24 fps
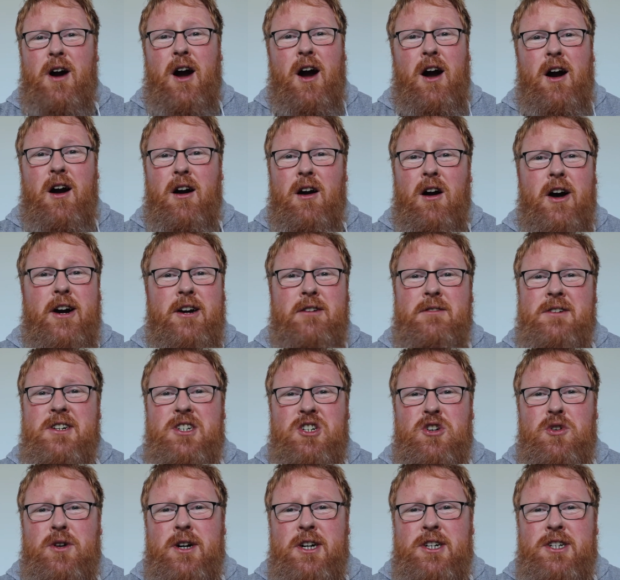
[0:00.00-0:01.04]
our
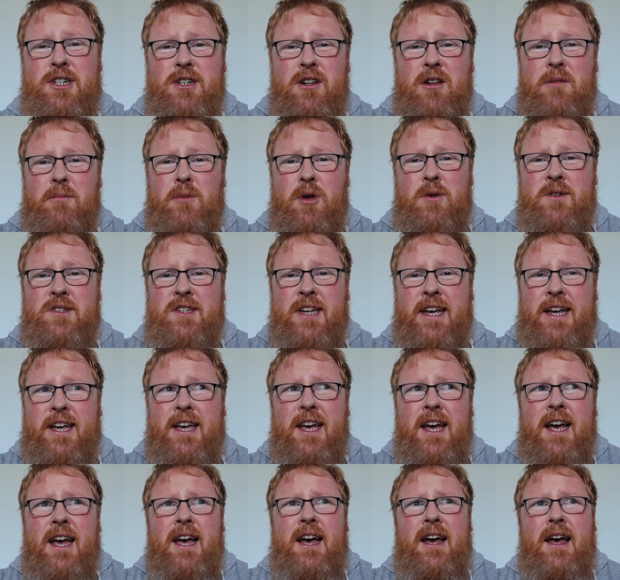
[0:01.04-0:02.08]
Irish traditional music.